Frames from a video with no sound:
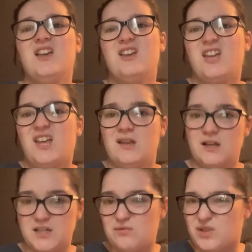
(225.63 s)
I
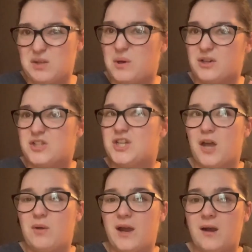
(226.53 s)
don't really want her to
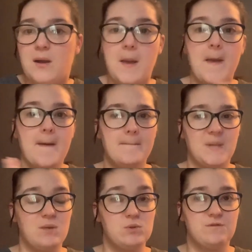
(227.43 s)
go here. But
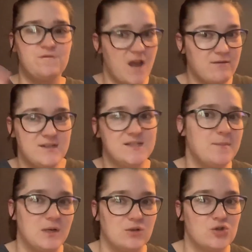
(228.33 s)
it was very
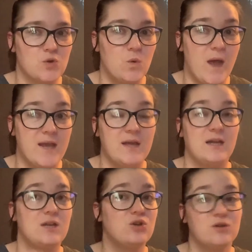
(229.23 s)
similar to school A and
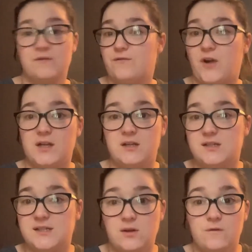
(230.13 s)
I couldn't find a
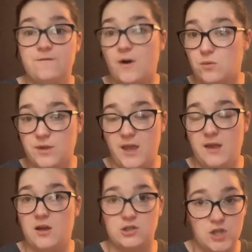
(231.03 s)
single fault with it.
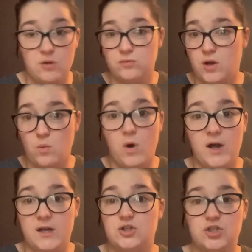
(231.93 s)
I don't know
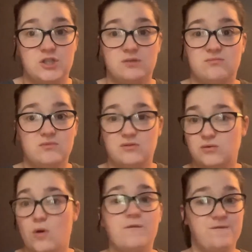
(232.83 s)
why, I just
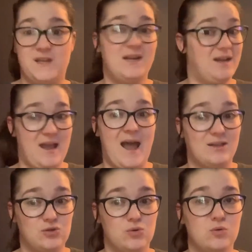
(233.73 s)
not feeling it
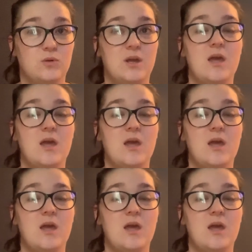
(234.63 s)
at all.